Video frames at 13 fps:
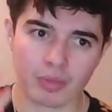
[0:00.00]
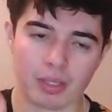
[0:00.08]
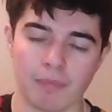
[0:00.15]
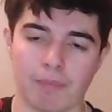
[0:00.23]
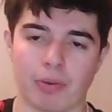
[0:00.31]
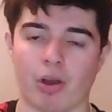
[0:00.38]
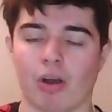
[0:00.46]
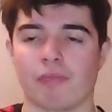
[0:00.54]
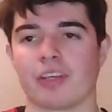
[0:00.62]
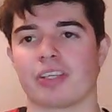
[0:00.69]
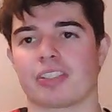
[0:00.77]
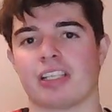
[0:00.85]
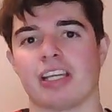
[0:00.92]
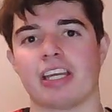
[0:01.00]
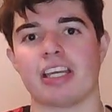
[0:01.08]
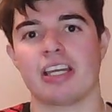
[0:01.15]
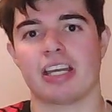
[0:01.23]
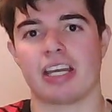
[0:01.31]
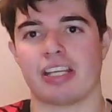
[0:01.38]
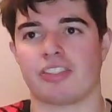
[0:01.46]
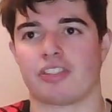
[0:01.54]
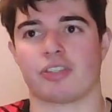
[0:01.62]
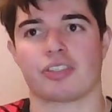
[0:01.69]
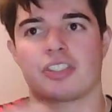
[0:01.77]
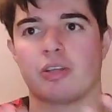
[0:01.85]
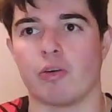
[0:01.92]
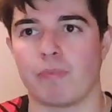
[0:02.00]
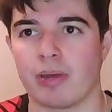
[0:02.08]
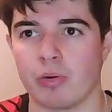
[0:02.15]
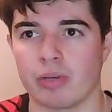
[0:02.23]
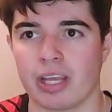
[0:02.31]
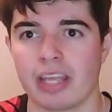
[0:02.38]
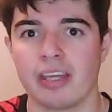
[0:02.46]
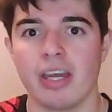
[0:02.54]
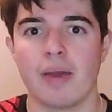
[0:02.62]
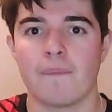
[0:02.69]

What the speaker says: but obviously it's just still building,